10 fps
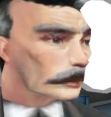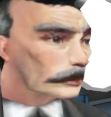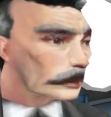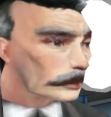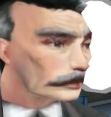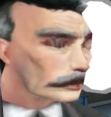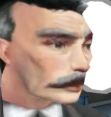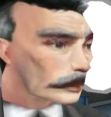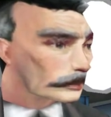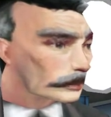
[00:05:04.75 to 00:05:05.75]
Our purpose
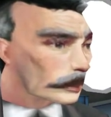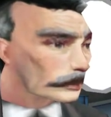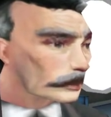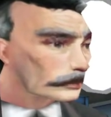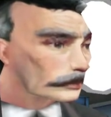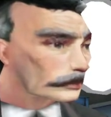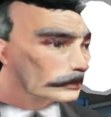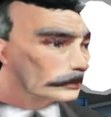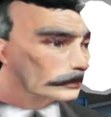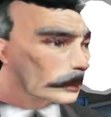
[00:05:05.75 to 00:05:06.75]
is to preserve freedom,
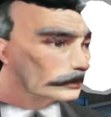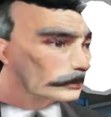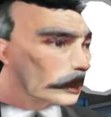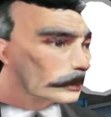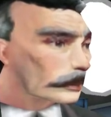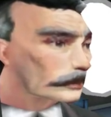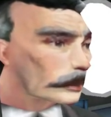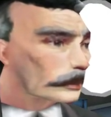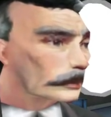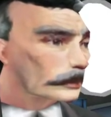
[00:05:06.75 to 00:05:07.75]
to protect
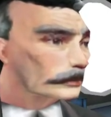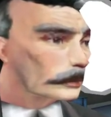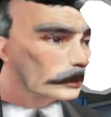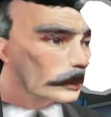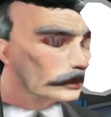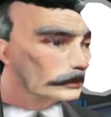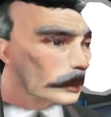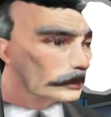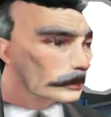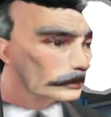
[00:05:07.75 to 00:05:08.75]
innocent lives, to
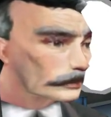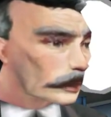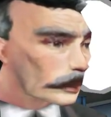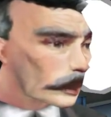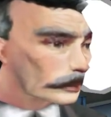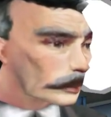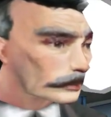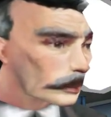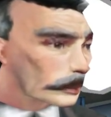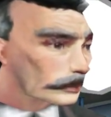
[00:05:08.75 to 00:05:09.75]
combat evil
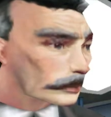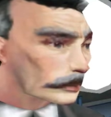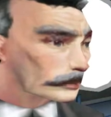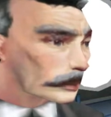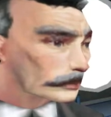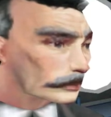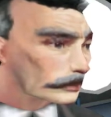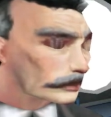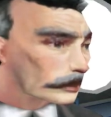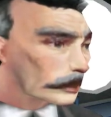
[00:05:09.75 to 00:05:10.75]
wherever it
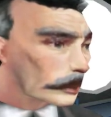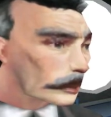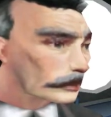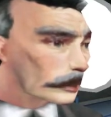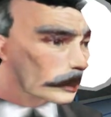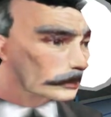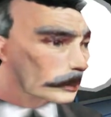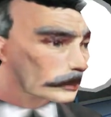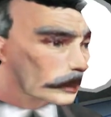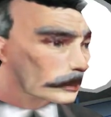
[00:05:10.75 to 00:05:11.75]
manifests. We can't
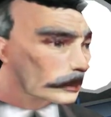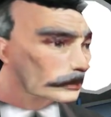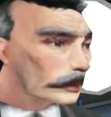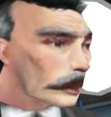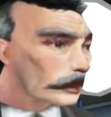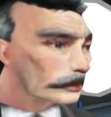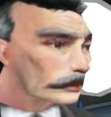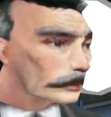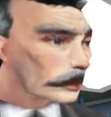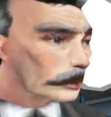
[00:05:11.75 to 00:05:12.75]
afford to tolerate
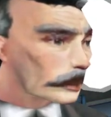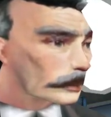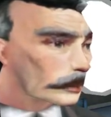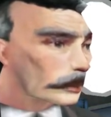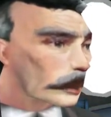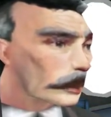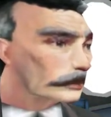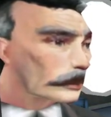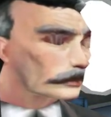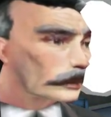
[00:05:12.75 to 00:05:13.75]
anything that stands in the
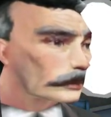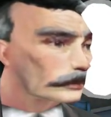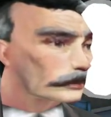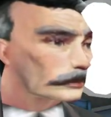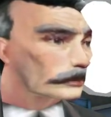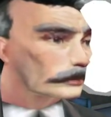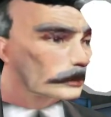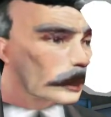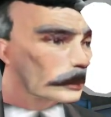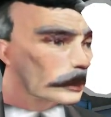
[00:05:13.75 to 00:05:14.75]
way of that goal.
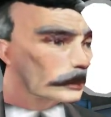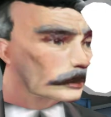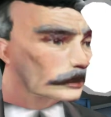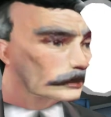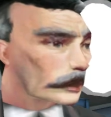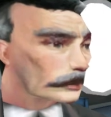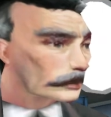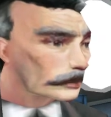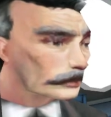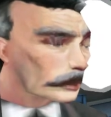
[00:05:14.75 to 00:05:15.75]
The girl may be
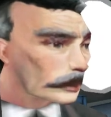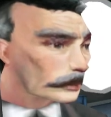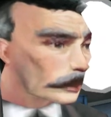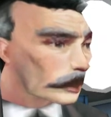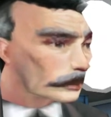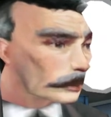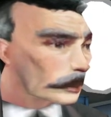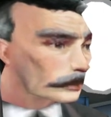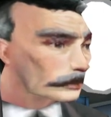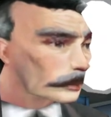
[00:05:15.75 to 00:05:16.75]
spirited, but she's
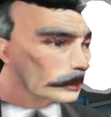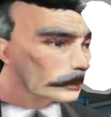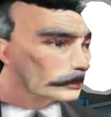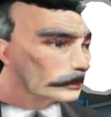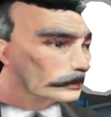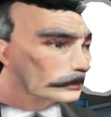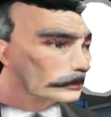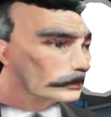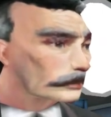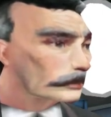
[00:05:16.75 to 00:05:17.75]
virtually incompetent.